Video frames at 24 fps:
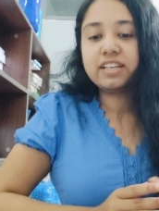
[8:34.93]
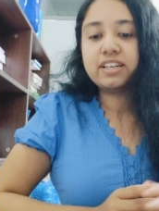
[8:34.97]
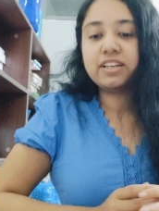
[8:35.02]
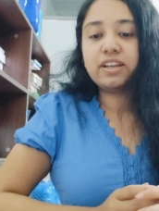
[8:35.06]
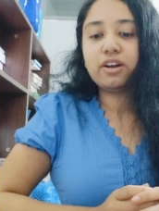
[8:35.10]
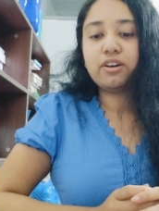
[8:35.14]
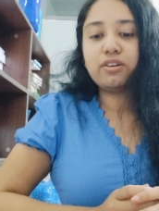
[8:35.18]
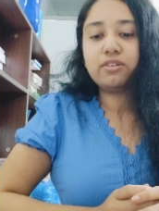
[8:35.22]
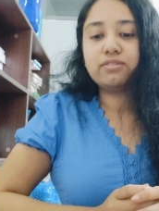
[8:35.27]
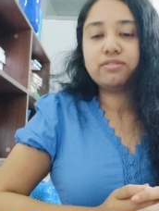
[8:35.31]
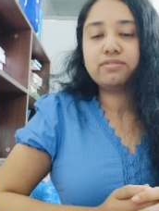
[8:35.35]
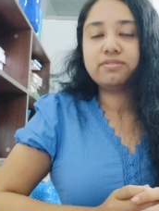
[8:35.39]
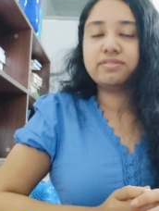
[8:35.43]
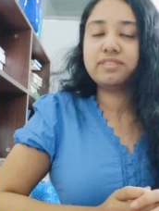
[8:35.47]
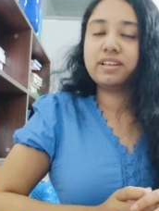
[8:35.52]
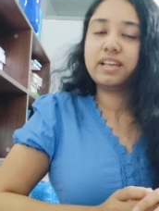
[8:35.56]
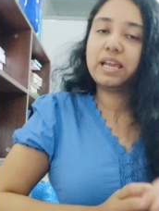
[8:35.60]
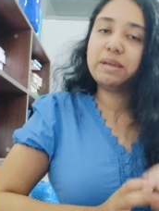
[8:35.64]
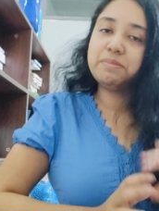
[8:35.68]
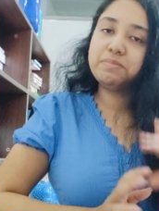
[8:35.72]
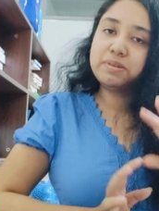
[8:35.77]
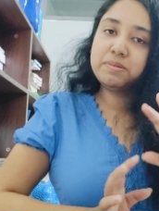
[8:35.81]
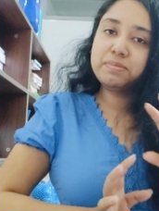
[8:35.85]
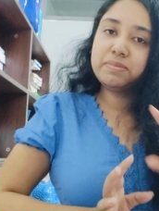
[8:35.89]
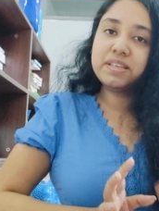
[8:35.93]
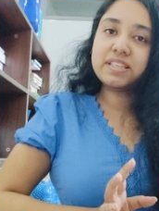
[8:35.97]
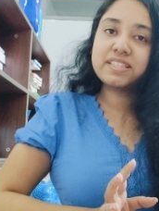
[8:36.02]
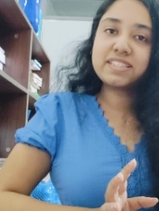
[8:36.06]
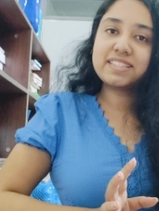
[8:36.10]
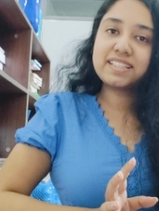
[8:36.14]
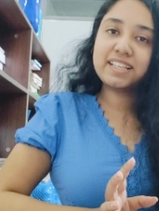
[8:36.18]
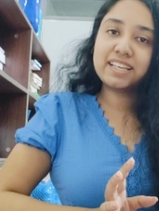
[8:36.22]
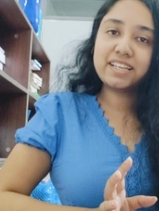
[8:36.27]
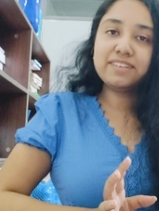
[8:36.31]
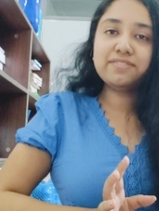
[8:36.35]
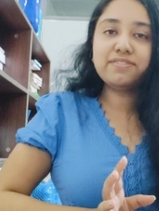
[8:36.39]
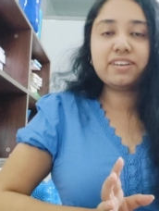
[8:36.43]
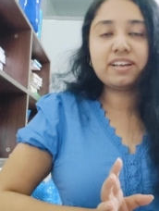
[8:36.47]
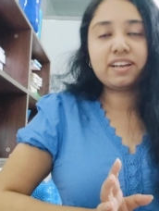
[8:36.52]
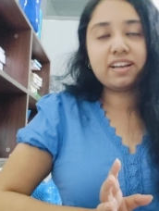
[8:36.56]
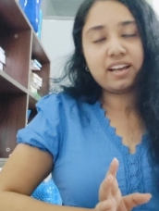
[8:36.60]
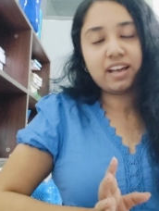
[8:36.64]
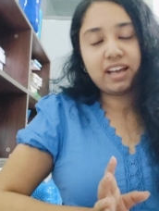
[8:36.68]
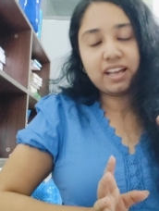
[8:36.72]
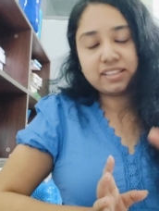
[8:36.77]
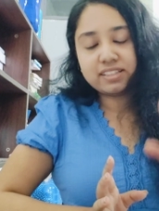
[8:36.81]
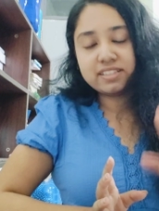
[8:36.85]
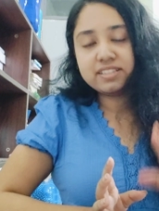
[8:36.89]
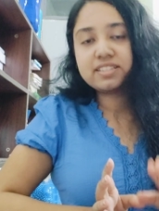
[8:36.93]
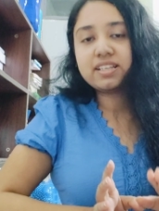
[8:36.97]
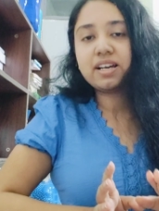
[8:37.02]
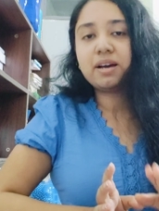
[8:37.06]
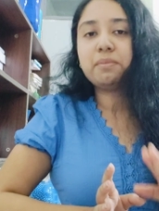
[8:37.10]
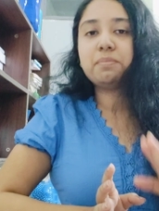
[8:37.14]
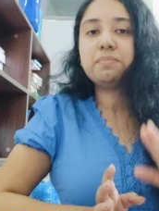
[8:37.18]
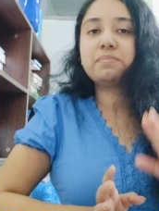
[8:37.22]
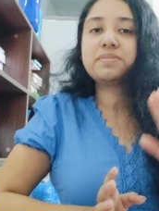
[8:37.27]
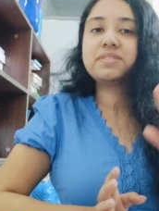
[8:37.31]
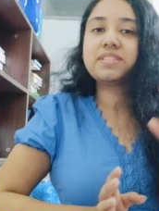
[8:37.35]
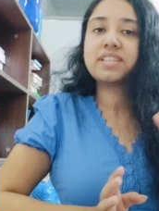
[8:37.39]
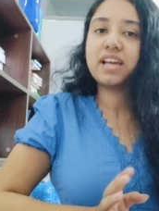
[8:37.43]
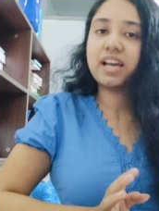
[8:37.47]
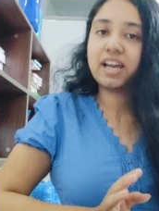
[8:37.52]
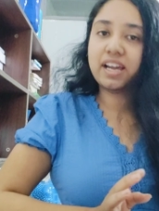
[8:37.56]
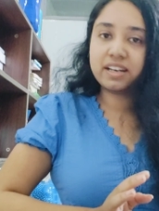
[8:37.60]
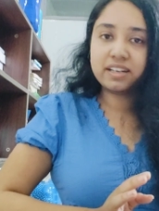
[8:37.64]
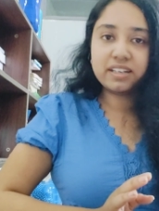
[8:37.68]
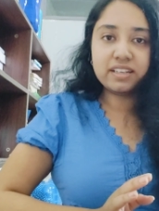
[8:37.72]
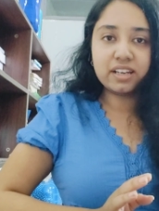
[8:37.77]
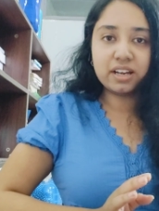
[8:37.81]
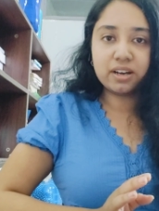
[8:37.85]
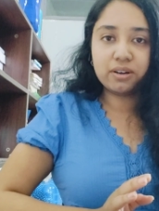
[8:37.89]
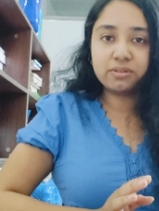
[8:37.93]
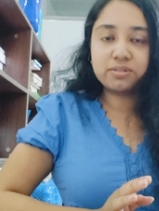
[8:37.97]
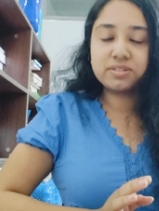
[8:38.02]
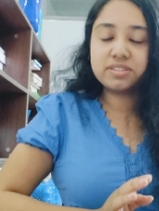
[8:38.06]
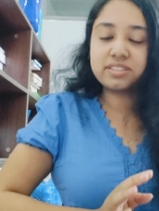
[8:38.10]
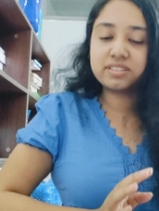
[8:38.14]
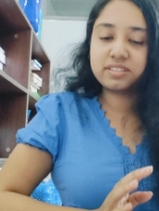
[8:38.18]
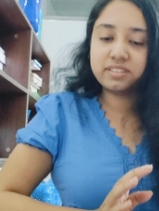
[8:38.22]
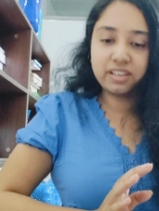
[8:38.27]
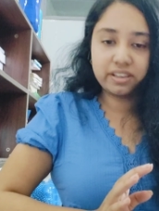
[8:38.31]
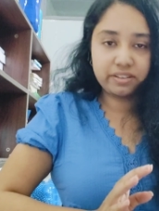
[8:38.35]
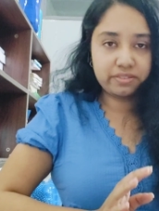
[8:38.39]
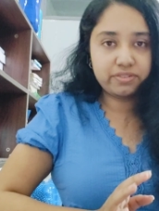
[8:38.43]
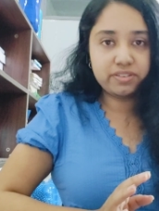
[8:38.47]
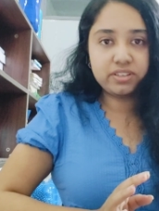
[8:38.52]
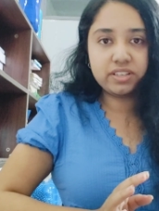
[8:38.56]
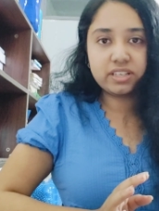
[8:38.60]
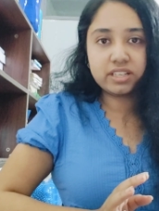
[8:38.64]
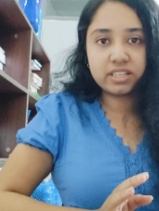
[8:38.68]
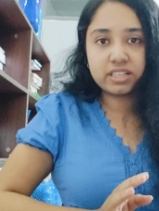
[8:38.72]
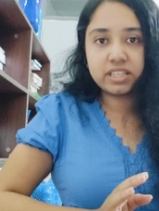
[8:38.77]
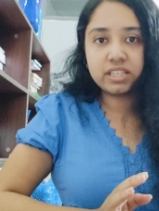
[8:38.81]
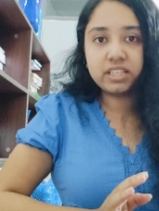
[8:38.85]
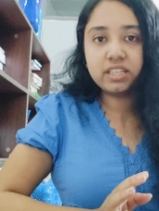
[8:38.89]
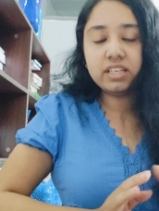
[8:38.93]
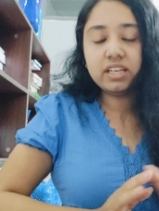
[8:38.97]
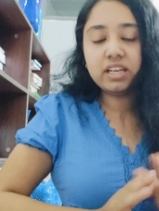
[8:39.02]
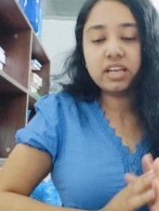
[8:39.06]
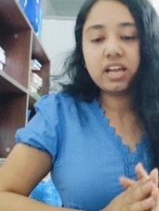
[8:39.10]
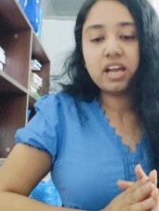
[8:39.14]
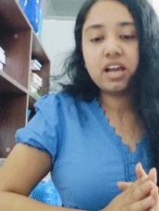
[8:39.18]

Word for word: Now, MBBS life has its ups and downs, definitely.